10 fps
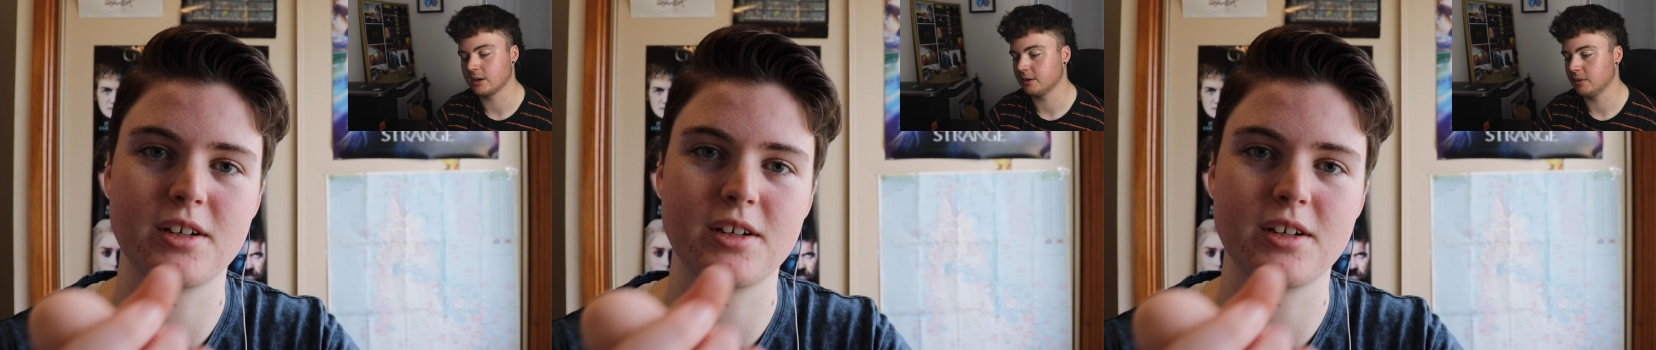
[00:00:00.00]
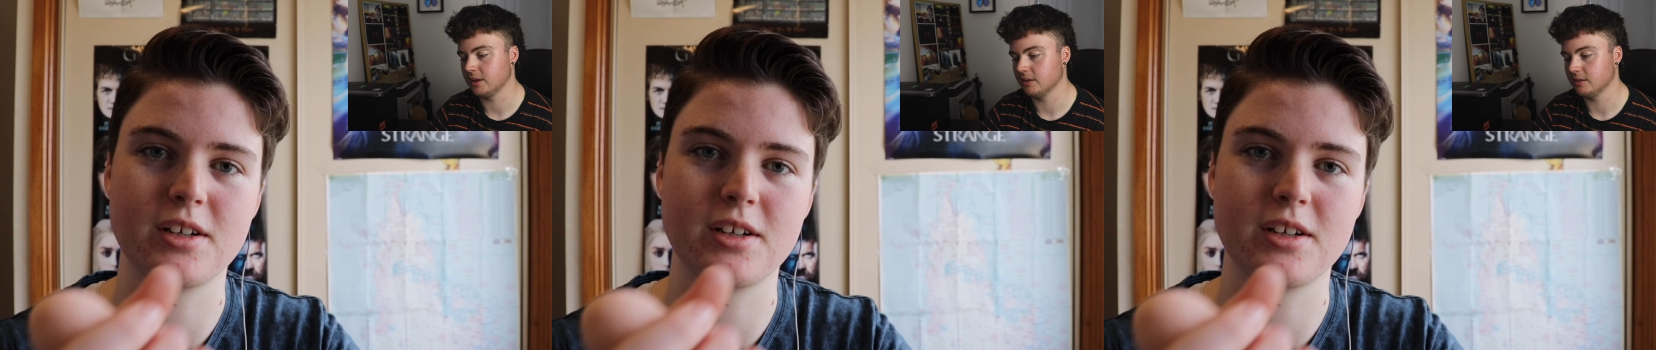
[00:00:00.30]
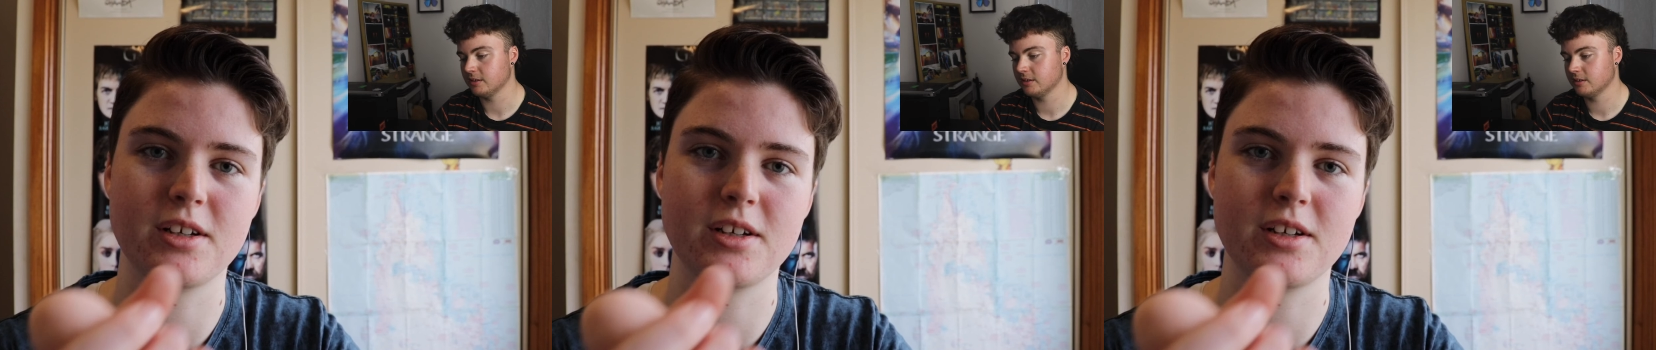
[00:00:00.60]

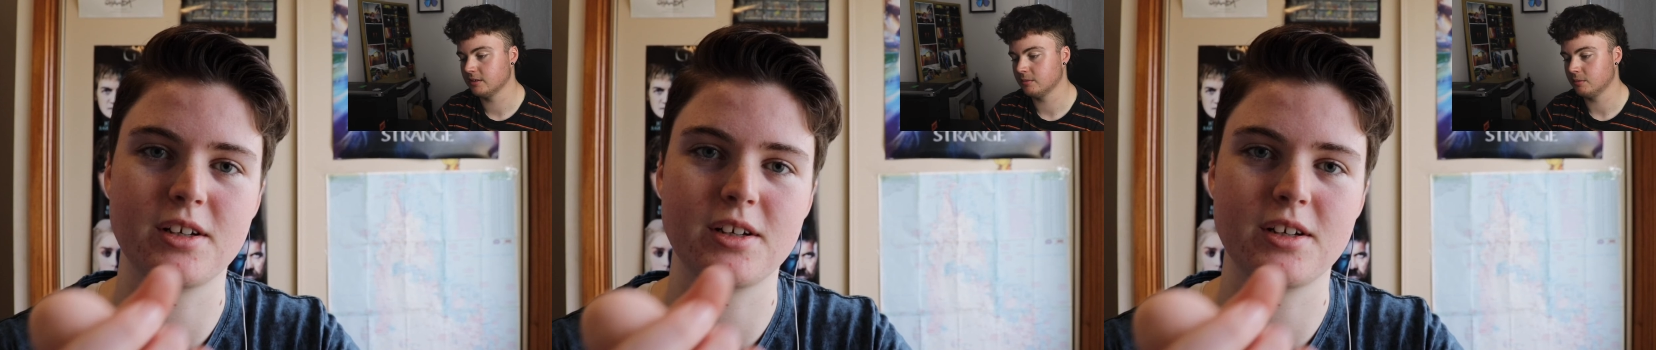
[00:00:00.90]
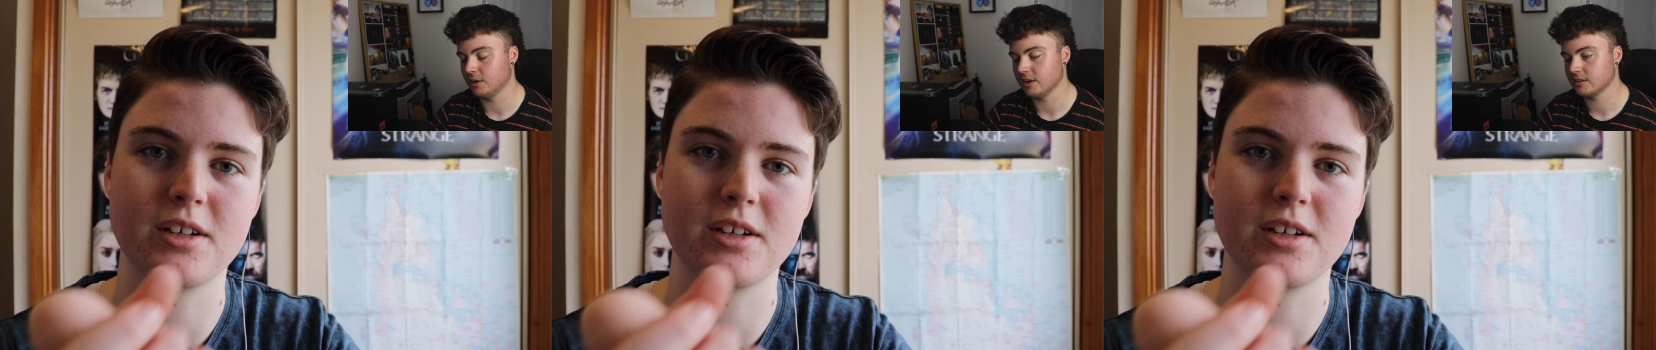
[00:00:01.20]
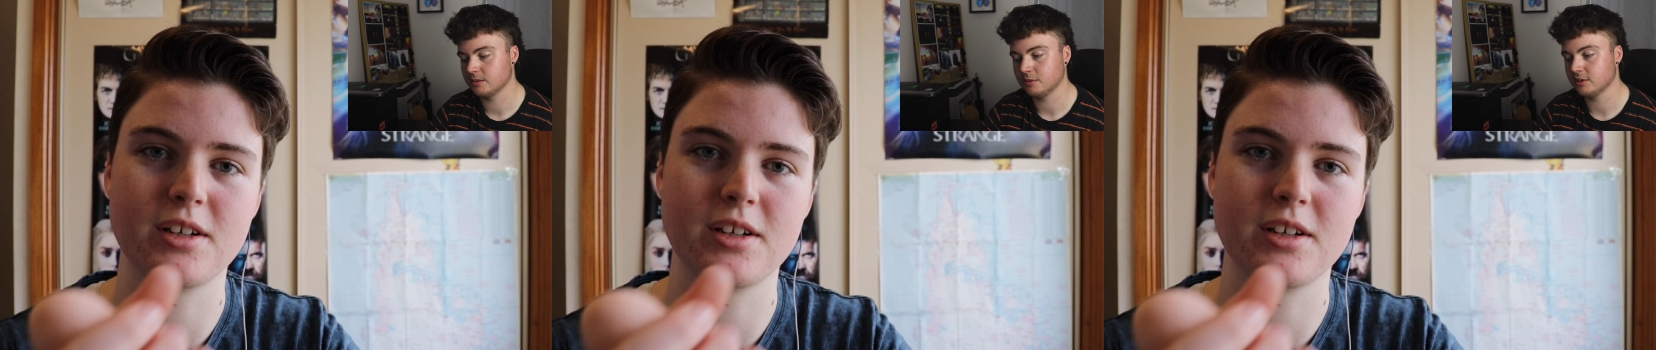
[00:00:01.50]
Speaker 1: recommend,
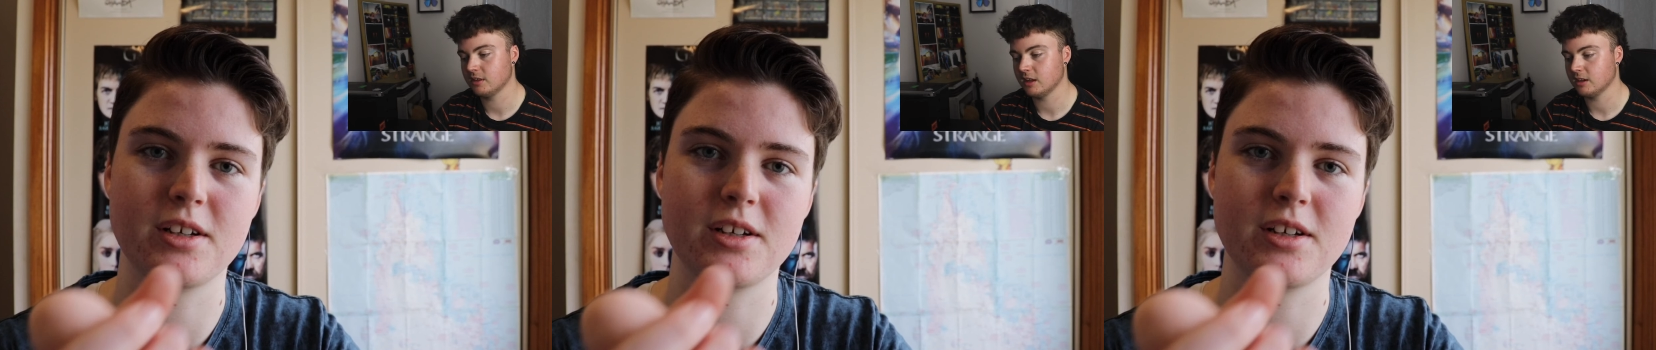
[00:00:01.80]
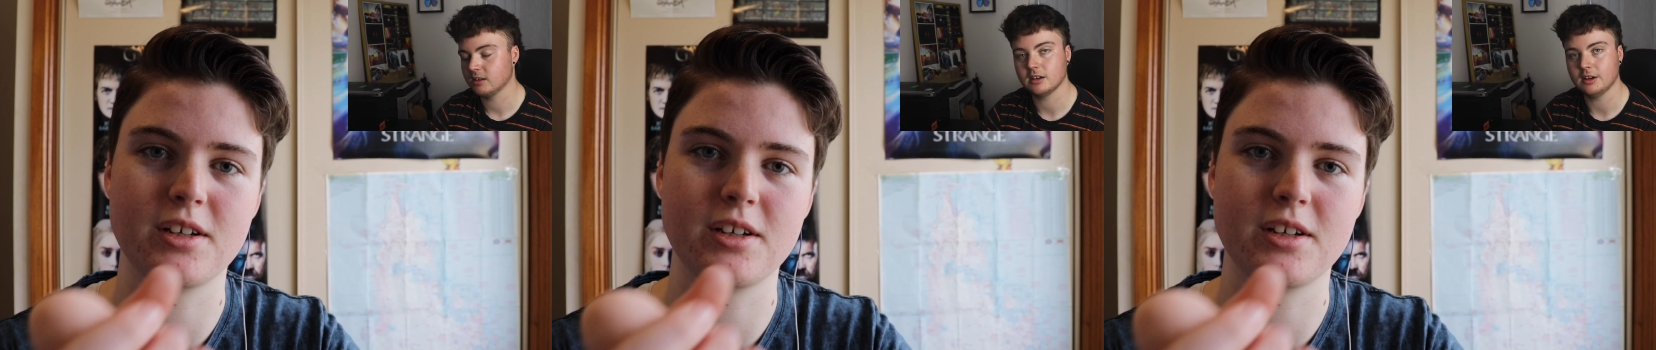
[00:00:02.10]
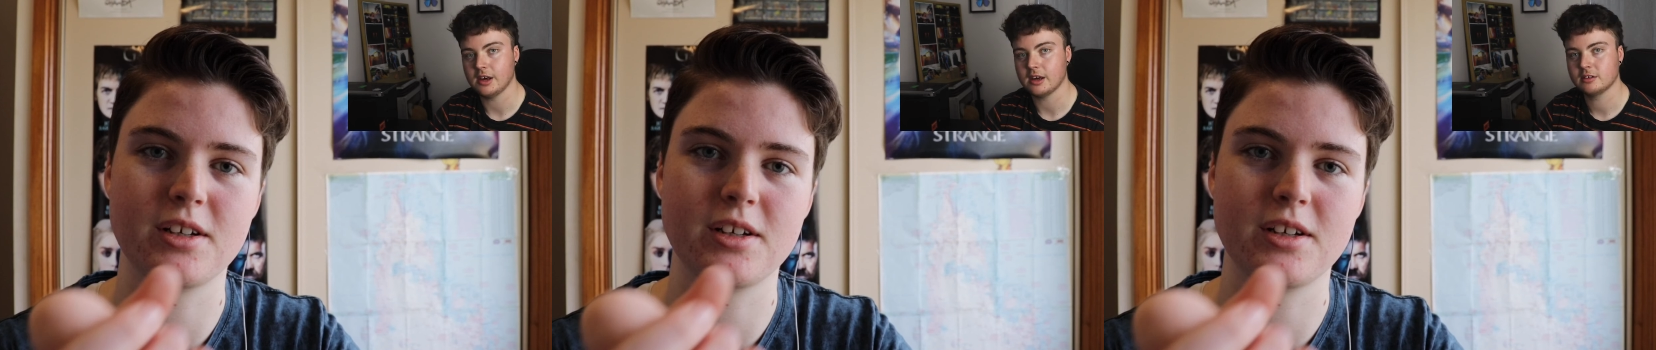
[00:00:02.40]
prosthetic that
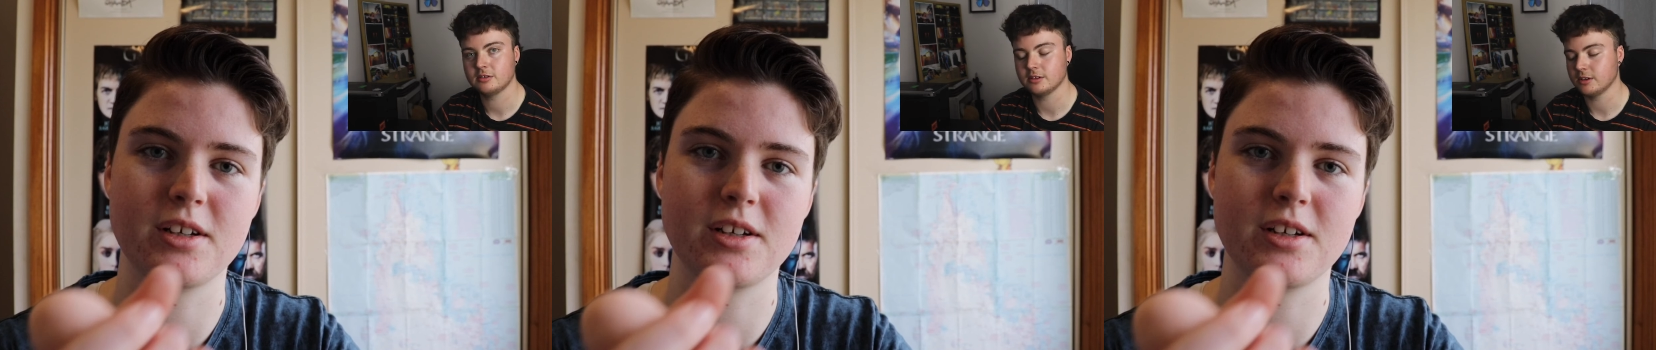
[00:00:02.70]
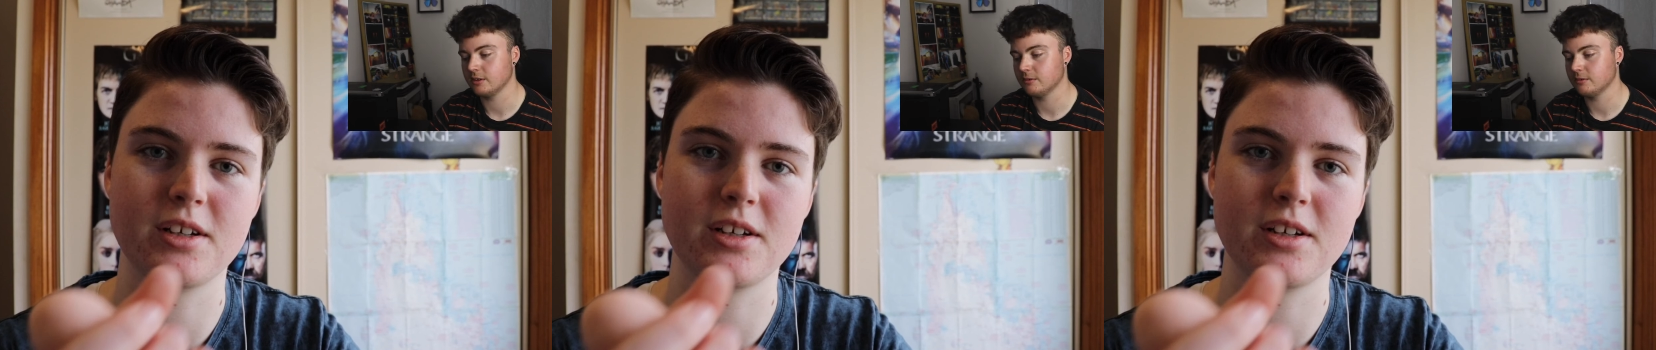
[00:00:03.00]
I'd actually